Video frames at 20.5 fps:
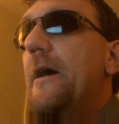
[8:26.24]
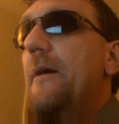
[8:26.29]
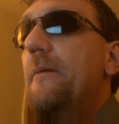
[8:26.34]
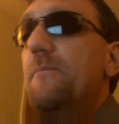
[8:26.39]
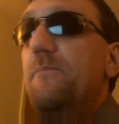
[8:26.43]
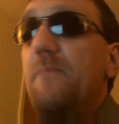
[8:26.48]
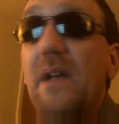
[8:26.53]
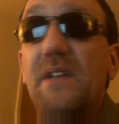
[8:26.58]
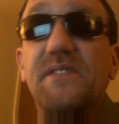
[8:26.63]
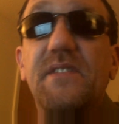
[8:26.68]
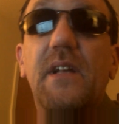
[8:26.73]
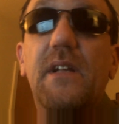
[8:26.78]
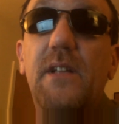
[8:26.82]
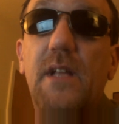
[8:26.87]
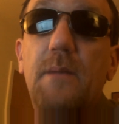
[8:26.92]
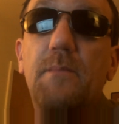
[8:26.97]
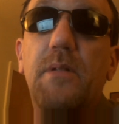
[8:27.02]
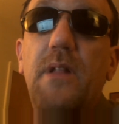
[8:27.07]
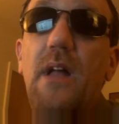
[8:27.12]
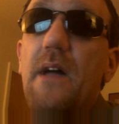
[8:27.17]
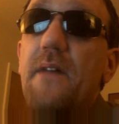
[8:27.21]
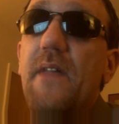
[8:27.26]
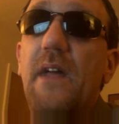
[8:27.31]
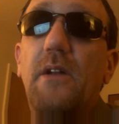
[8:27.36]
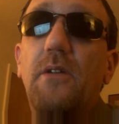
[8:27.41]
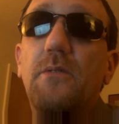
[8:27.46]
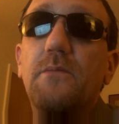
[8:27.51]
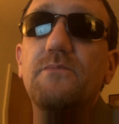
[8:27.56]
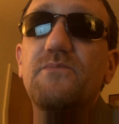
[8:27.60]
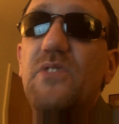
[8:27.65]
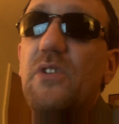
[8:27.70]
Basically imply they
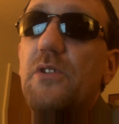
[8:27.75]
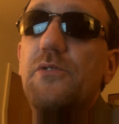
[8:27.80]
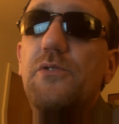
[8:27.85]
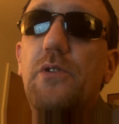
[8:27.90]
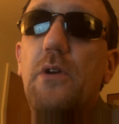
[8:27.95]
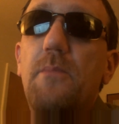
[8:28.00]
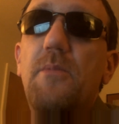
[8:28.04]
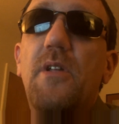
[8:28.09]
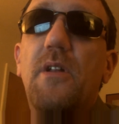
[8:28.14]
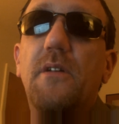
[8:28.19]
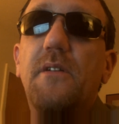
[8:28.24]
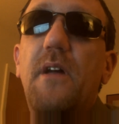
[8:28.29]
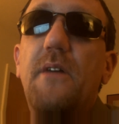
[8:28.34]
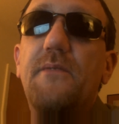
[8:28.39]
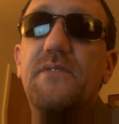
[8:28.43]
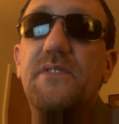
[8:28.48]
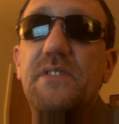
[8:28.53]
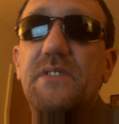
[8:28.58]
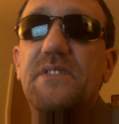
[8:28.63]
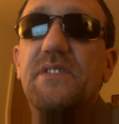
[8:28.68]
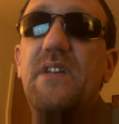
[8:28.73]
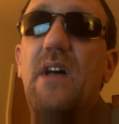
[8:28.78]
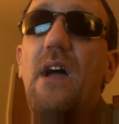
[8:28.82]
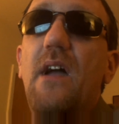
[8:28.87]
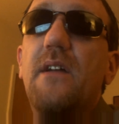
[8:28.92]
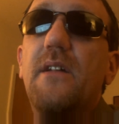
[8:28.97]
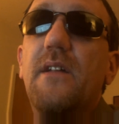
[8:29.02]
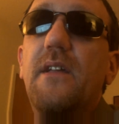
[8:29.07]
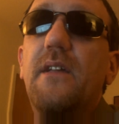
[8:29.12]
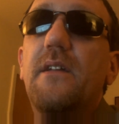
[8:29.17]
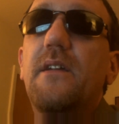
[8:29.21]
don't contribute enough to
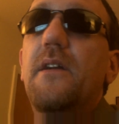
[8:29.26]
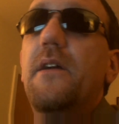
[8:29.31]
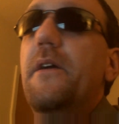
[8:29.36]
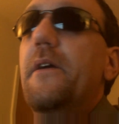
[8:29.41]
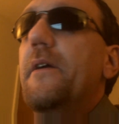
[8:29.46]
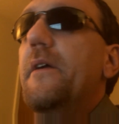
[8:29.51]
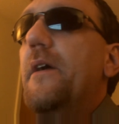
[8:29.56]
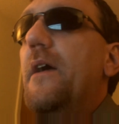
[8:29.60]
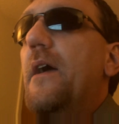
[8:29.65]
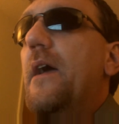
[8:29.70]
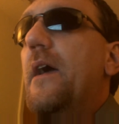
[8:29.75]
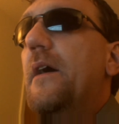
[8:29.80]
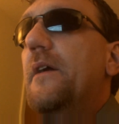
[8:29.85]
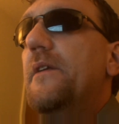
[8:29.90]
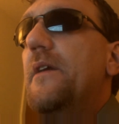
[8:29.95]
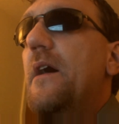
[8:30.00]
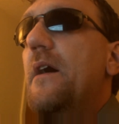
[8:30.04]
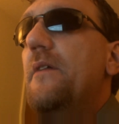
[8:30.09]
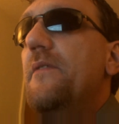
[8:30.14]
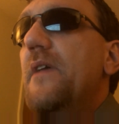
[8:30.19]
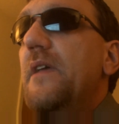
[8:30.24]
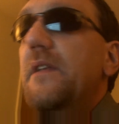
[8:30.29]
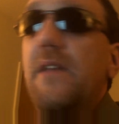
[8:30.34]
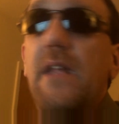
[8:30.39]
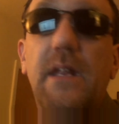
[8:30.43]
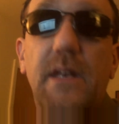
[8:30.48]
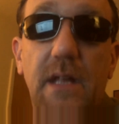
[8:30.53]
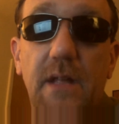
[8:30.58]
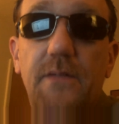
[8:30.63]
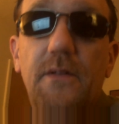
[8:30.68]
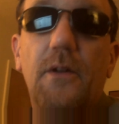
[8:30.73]
society, and they
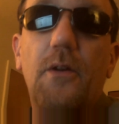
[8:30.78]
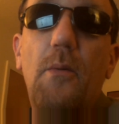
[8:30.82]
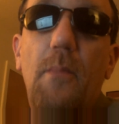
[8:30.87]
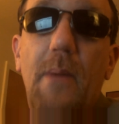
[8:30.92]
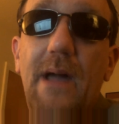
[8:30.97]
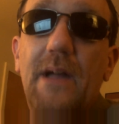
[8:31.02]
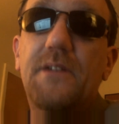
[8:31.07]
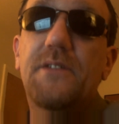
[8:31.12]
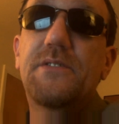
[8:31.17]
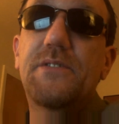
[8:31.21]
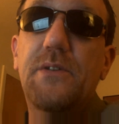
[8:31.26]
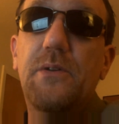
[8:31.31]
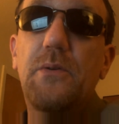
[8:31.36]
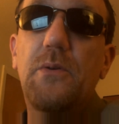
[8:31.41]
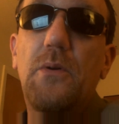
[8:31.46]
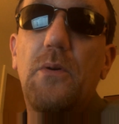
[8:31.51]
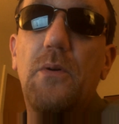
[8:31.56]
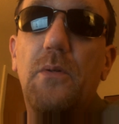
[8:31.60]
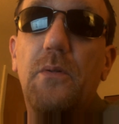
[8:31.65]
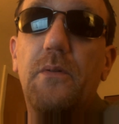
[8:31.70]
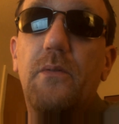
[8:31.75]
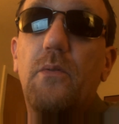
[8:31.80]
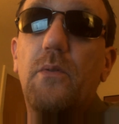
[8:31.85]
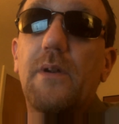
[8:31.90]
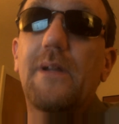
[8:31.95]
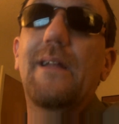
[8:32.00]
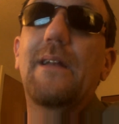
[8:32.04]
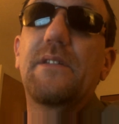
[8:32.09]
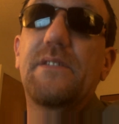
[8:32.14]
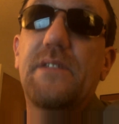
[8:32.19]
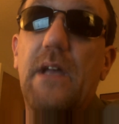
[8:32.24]
need to either go back to school or
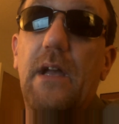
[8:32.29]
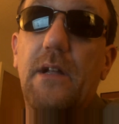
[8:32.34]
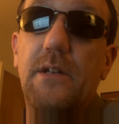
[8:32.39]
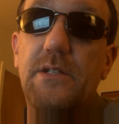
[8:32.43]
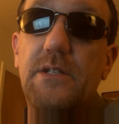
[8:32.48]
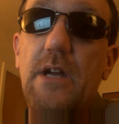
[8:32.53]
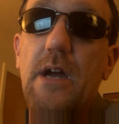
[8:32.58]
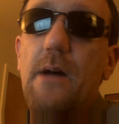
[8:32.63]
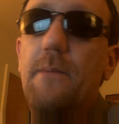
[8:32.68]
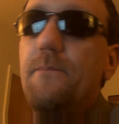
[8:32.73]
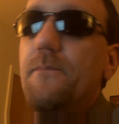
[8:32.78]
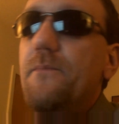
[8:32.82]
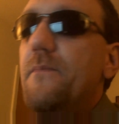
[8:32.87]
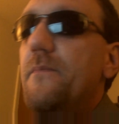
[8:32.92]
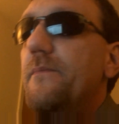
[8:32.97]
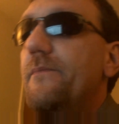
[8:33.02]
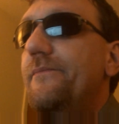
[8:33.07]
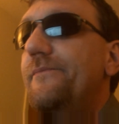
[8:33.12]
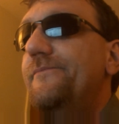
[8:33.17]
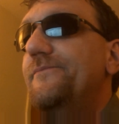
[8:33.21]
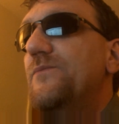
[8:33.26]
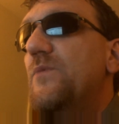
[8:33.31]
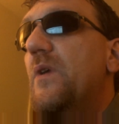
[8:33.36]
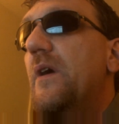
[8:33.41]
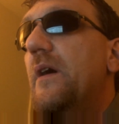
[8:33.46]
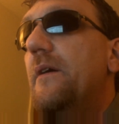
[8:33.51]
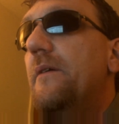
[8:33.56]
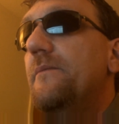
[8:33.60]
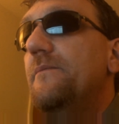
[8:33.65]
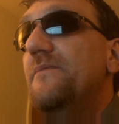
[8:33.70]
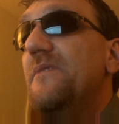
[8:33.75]
get a second job.
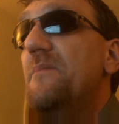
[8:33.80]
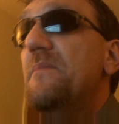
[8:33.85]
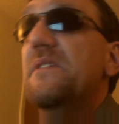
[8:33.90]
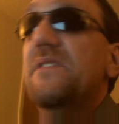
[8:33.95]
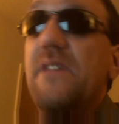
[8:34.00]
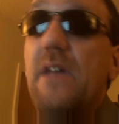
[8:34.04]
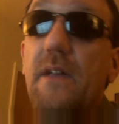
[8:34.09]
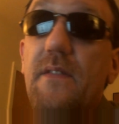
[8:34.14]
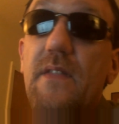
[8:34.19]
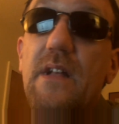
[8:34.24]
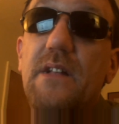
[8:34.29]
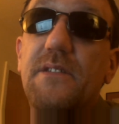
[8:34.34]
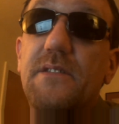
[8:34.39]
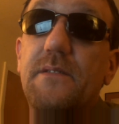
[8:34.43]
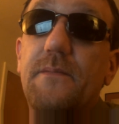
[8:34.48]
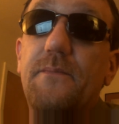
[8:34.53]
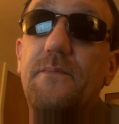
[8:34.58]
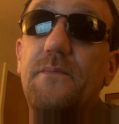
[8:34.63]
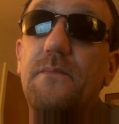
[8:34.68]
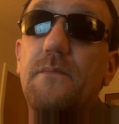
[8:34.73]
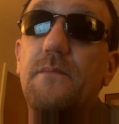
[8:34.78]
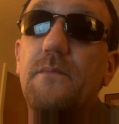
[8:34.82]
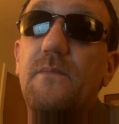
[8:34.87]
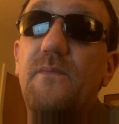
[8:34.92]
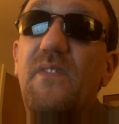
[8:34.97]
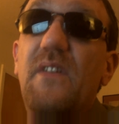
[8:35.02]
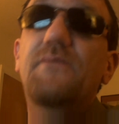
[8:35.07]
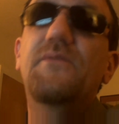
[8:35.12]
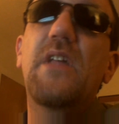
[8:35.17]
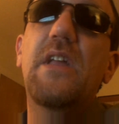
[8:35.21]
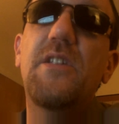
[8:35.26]
Well, let me say this.
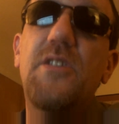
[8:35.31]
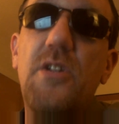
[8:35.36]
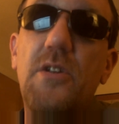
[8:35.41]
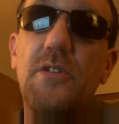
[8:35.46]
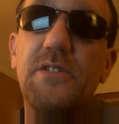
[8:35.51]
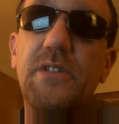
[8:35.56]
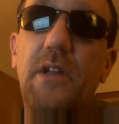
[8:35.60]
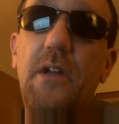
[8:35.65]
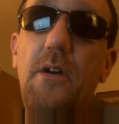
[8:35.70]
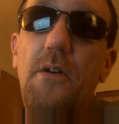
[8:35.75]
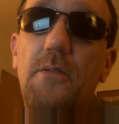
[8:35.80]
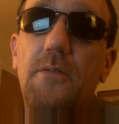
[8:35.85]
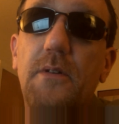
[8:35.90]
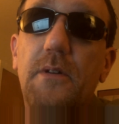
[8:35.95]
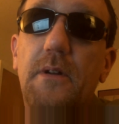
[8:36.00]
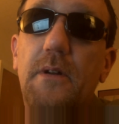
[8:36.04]
15 years ago,